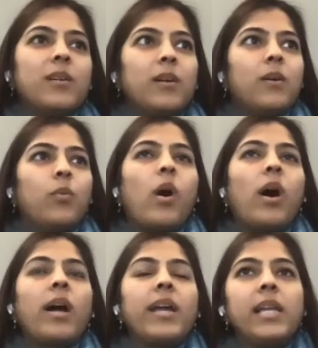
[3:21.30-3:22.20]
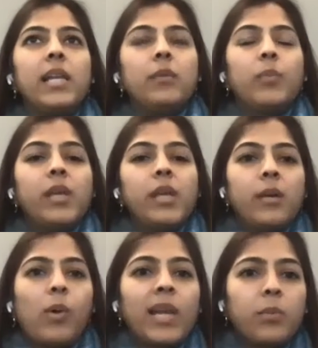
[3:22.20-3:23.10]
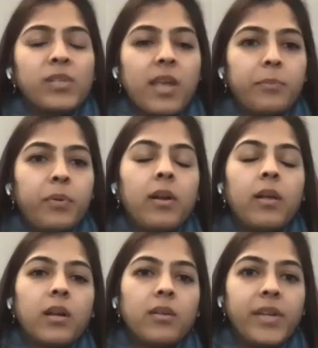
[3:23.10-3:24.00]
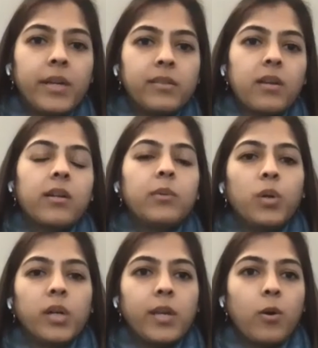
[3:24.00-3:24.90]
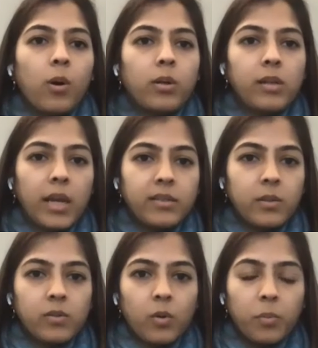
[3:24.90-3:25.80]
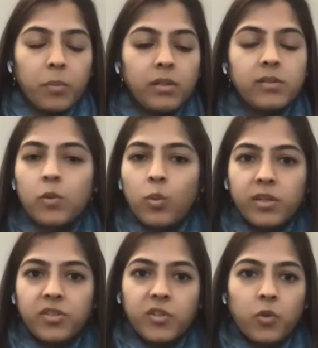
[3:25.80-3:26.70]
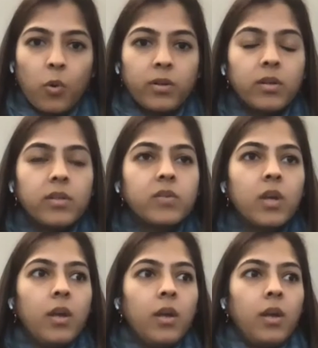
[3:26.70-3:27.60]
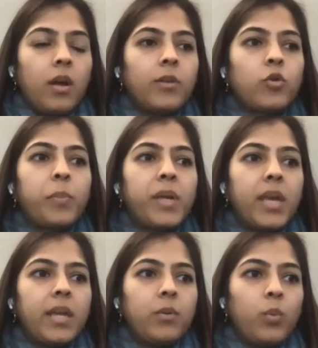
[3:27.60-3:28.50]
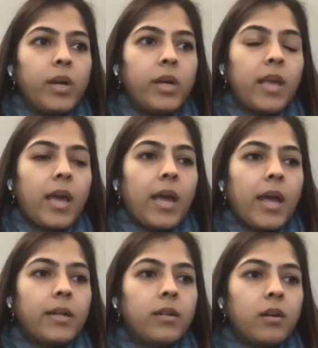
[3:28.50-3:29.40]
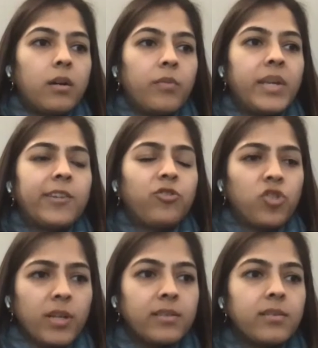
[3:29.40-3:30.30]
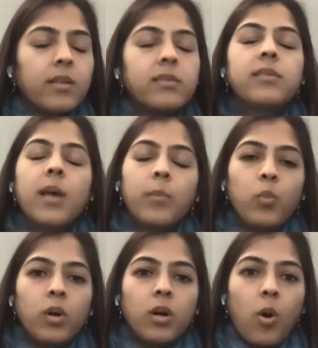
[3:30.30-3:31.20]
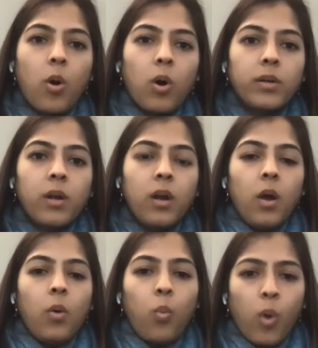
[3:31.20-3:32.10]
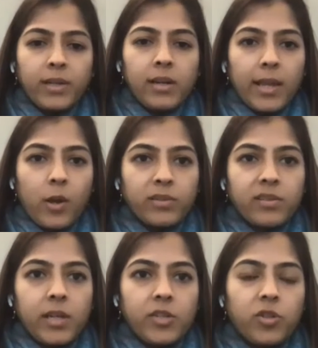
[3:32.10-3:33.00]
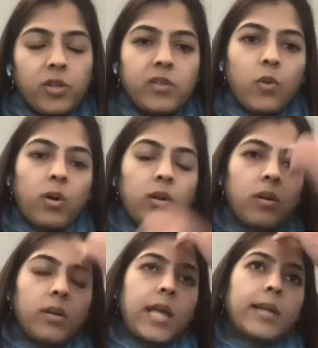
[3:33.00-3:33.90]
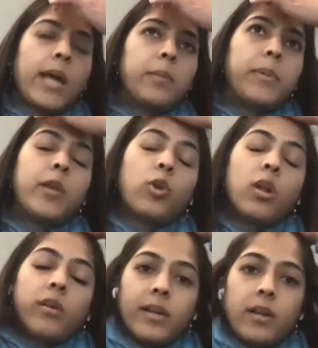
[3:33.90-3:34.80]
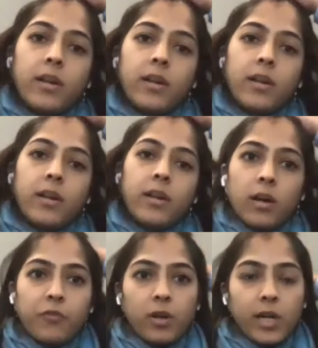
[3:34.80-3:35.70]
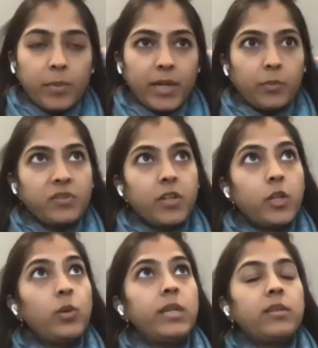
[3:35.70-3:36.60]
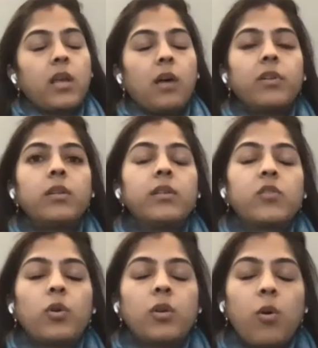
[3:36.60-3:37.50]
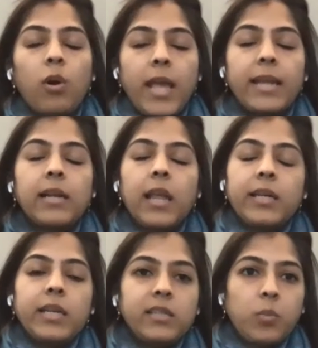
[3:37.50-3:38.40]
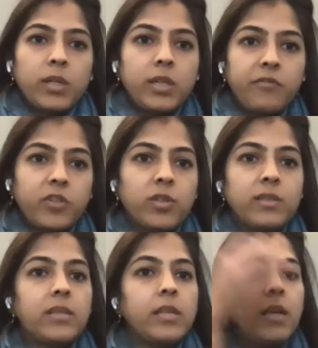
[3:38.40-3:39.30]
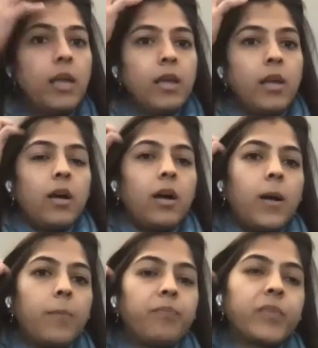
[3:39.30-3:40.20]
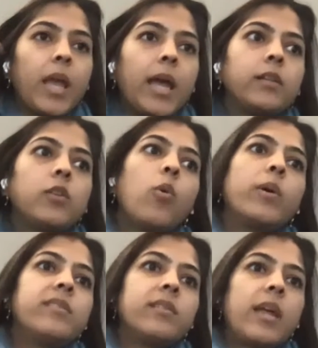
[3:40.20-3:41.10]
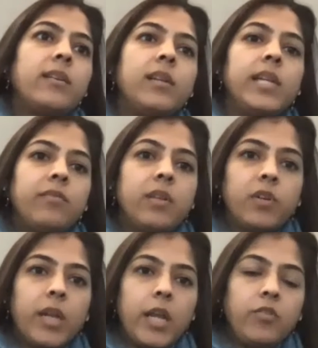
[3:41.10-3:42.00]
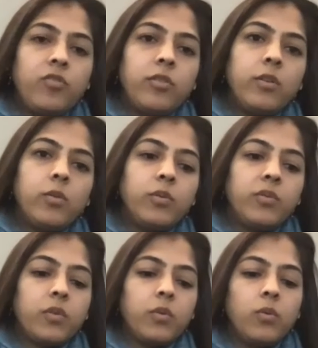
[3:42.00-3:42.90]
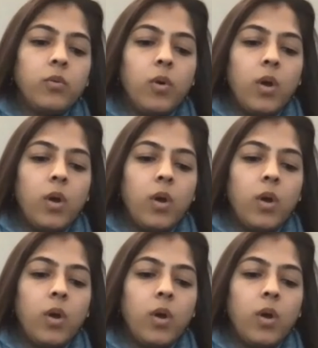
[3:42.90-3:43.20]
while I was at Perlara, we had started working on lysosomal storage disorders to begin with, and we had just done some work on one glycosylation disorder that had been on our radar for a little bit. It was a newly discovered disorder called M-glycanase 1 deficiency, and coincidentally, we were introduced to